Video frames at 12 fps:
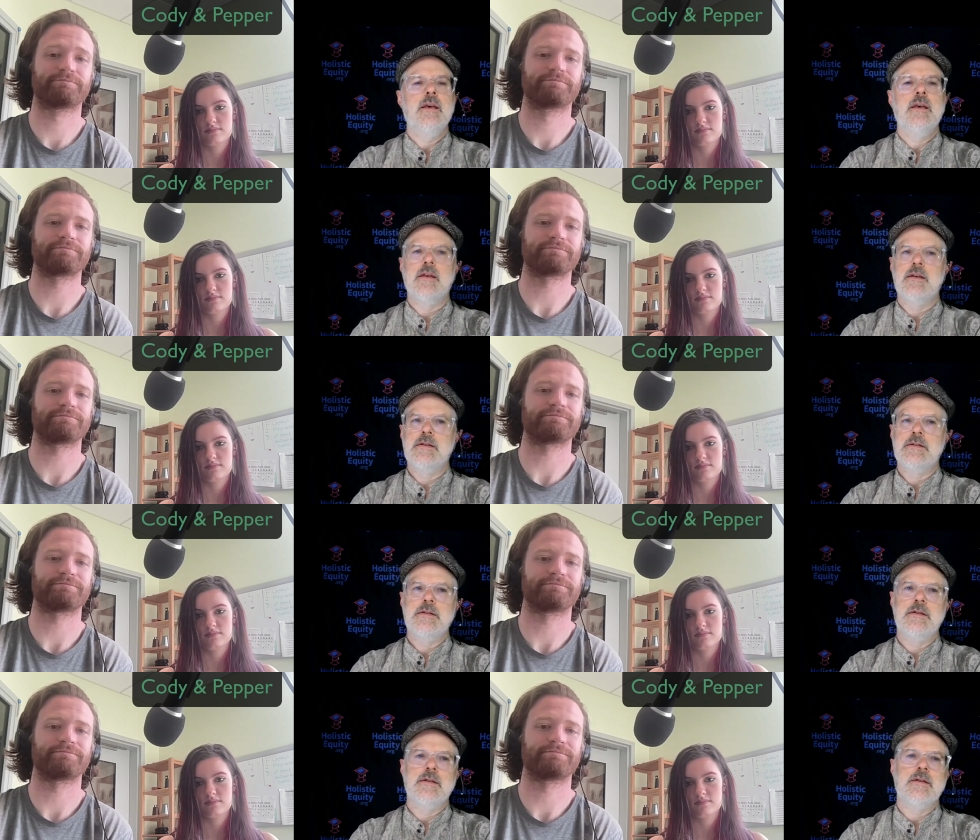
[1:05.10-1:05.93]
Speaker 1: is
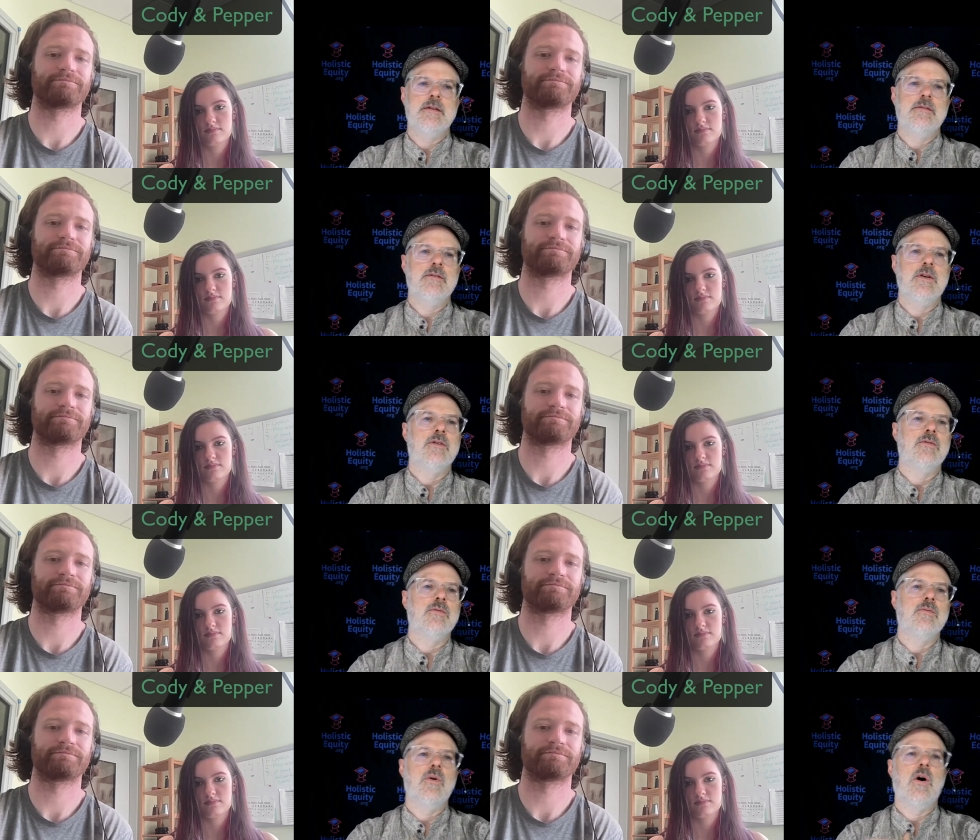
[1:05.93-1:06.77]
you know
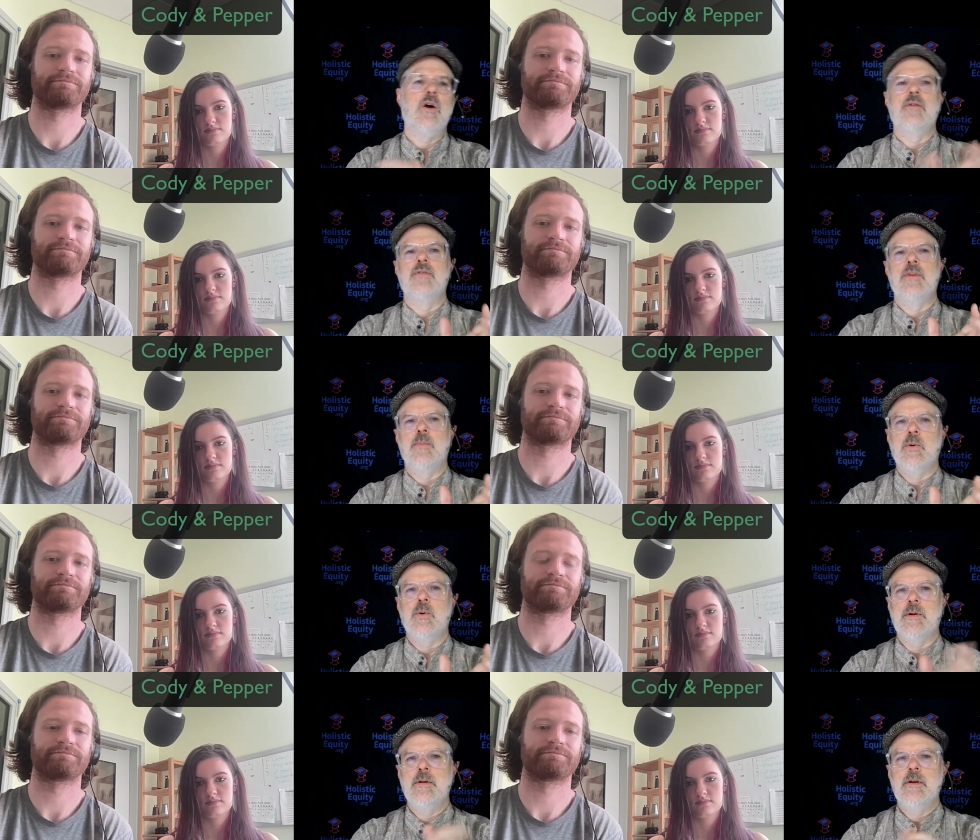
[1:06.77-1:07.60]
all over the
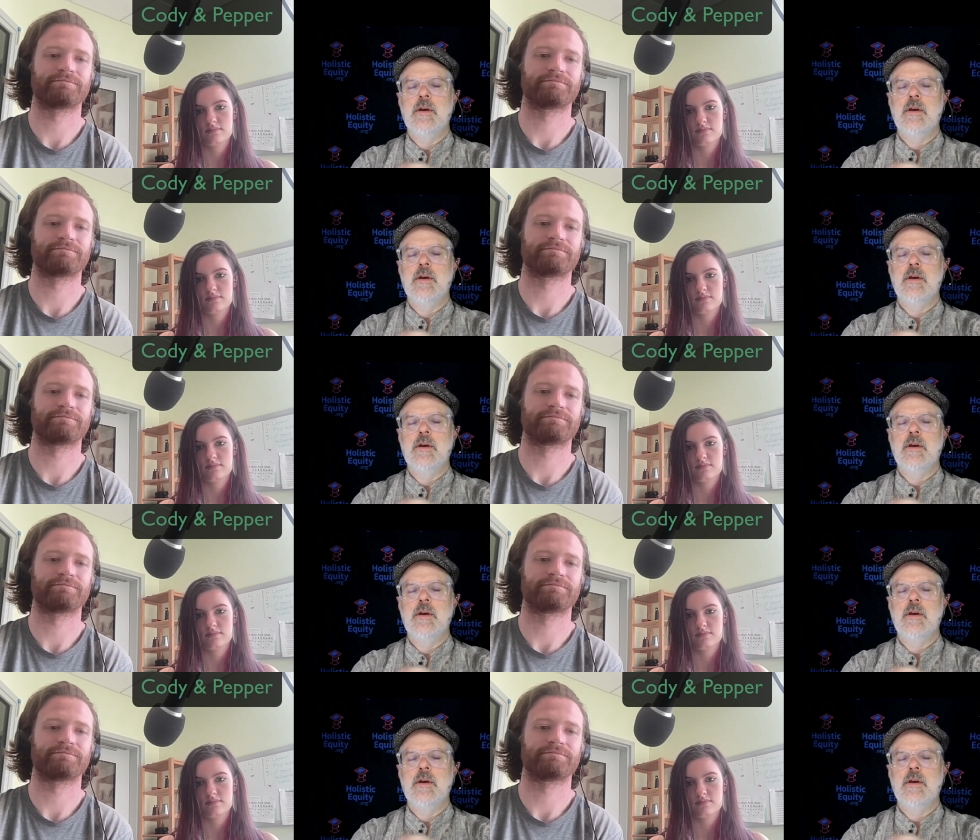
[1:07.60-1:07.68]
board,